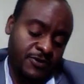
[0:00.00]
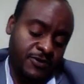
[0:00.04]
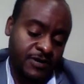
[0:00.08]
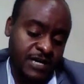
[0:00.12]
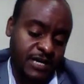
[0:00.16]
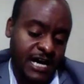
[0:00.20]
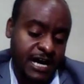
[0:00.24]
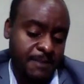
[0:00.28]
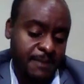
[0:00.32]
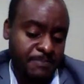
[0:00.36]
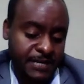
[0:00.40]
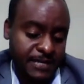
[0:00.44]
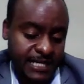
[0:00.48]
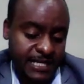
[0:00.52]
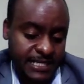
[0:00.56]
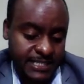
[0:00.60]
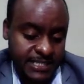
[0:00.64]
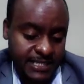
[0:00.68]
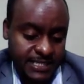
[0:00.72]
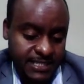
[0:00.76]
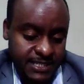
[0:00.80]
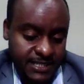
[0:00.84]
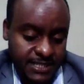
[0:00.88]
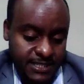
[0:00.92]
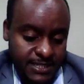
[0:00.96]
capital
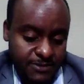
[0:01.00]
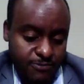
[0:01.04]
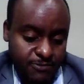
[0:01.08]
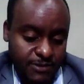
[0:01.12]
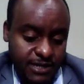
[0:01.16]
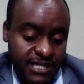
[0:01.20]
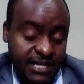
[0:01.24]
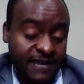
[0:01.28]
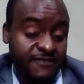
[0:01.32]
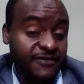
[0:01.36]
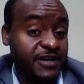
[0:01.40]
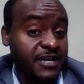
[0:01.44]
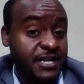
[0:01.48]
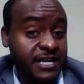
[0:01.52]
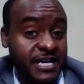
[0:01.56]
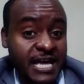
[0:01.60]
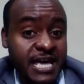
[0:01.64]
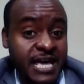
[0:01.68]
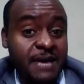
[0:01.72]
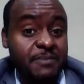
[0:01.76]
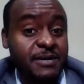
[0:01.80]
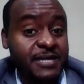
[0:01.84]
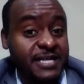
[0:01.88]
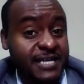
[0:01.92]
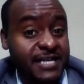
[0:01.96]
cities, whatever
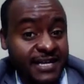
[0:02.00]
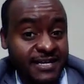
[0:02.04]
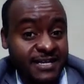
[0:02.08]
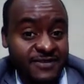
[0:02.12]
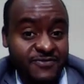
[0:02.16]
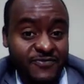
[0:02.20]
name it is.